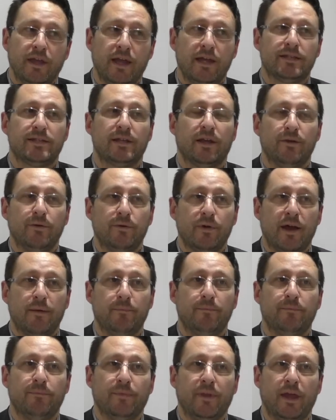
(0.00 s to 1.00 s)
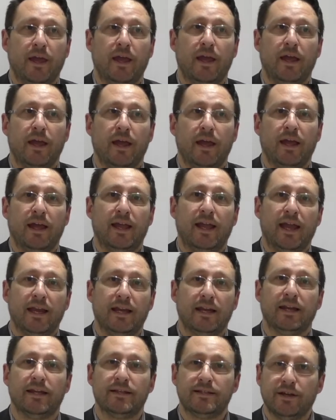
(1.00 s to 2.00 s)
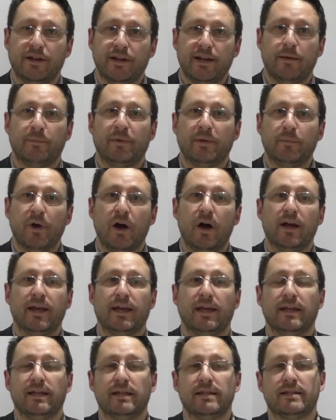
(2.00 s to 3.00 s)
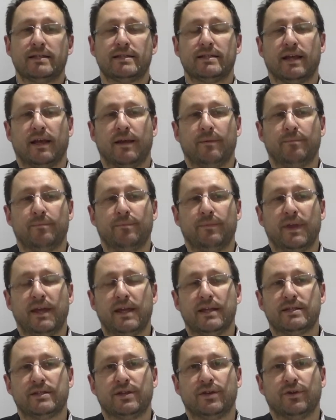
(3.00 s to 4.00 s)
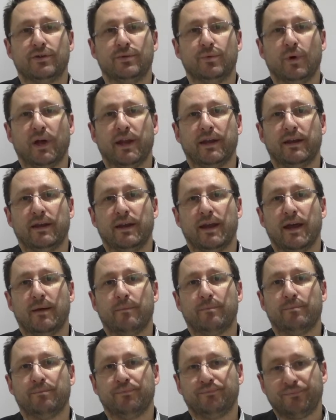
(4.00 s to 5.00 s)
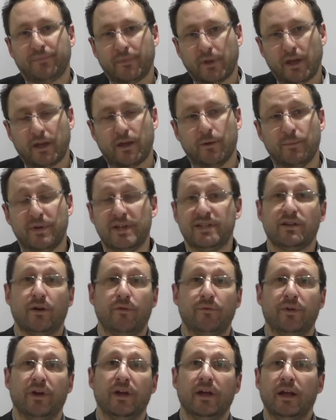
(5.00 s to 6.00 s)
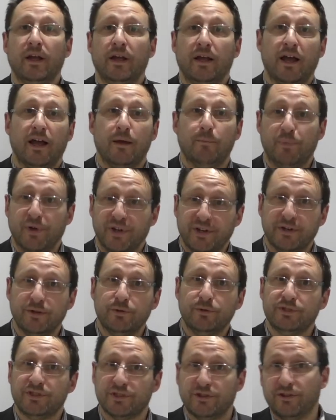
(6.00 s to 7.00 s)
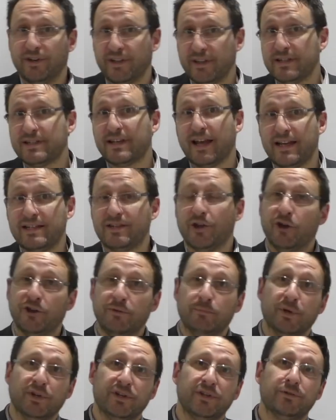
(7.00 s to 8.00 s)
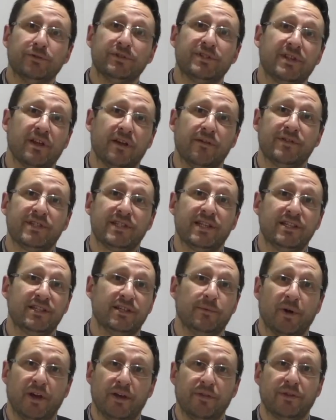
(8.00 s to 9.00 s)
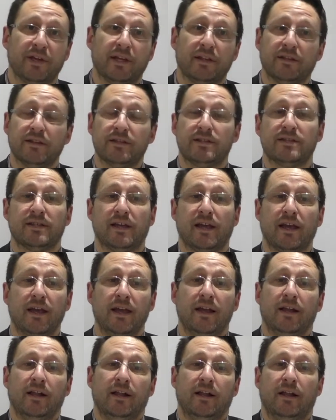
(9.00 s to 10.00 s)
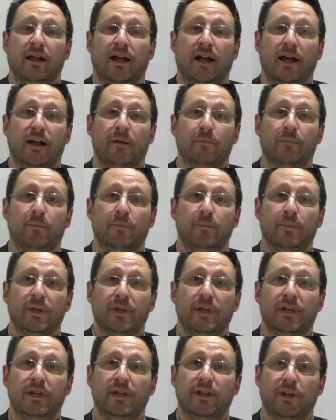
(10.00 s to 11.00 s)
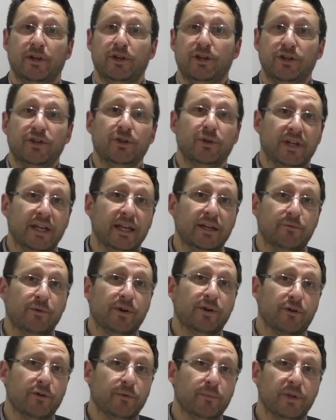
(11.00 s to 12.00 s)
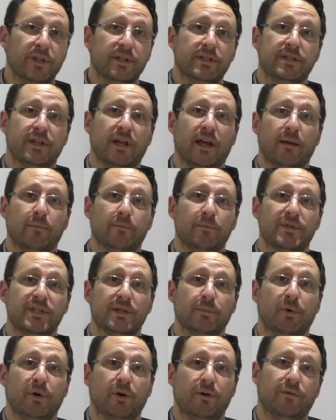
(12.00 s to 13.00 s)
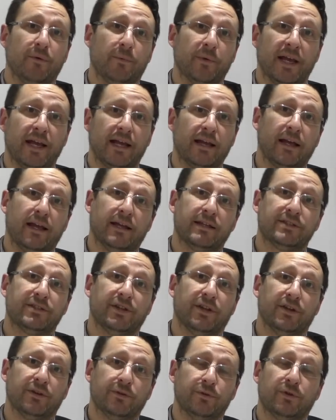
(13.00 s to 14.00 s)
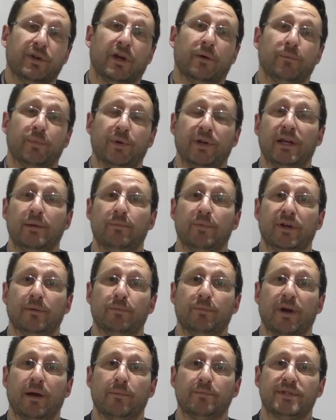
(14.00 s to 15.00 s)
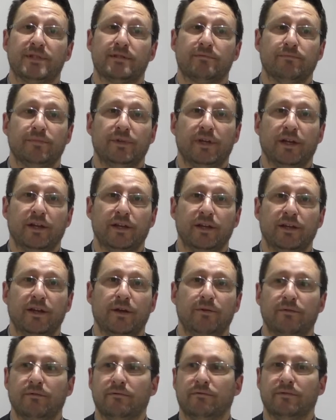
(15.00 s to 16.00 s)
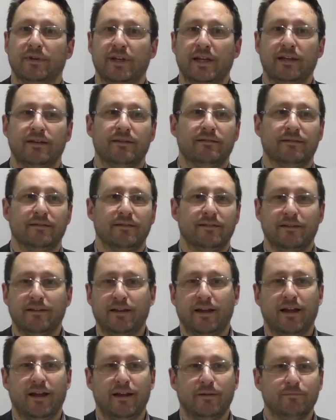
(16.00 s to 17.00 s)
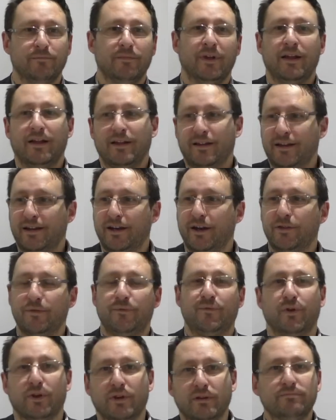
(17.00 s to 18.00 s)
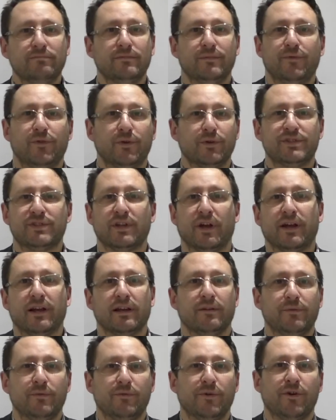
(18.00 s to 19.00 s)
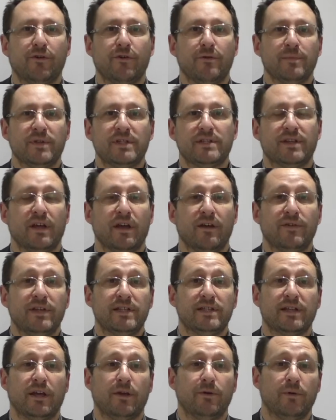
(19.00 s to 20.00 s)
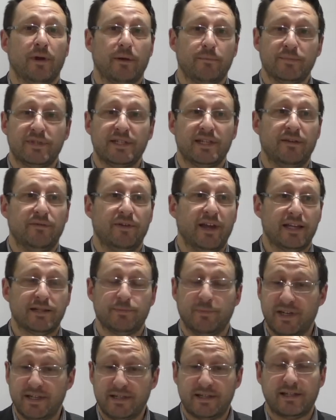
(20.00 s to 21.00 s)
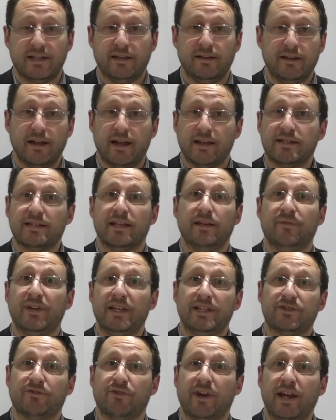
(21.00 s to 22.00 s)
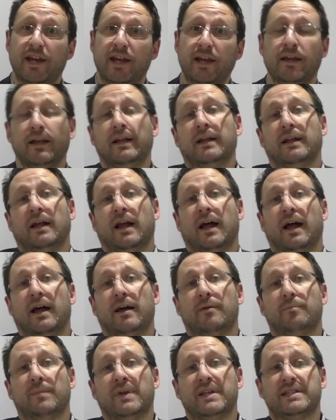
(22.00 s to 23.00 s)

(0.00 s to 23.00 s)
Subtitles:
Yeah, so again, in a dynamic market, it's good when companies offer bundles, or in this case, unbundled services. You might think that you do need recruitment support from an external company, but perhaps you don't need the full cycle of the recruitment service. So CVS means CV screening.